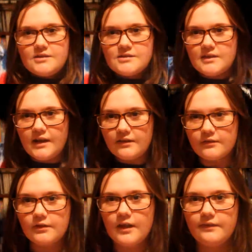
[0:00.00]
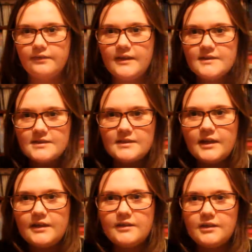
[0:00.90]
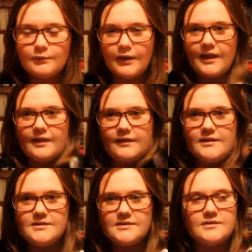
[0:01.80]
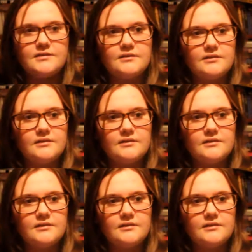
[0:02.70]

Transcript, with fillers: you just kind of go like this and then you wear it like this.